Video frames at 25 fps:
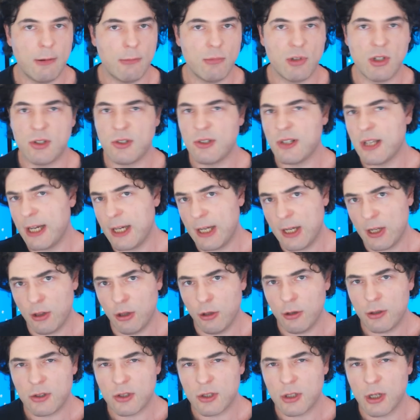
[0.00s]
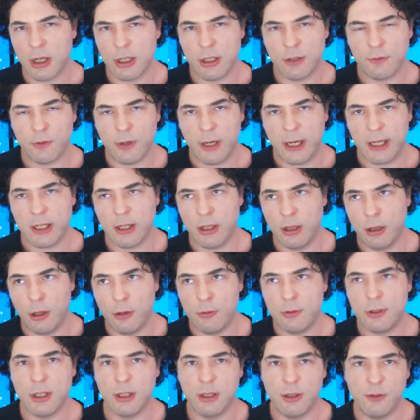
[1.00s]
I'm just saying it looks kind of like a
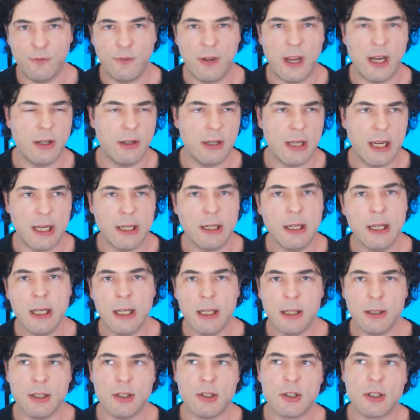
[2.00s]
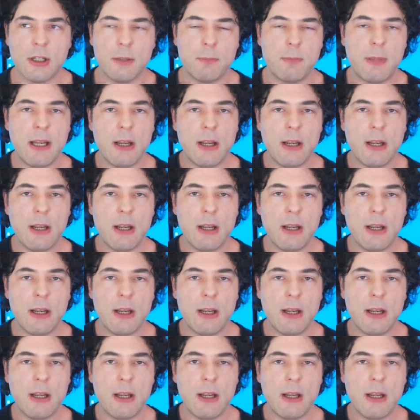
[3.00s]
local event, and this could be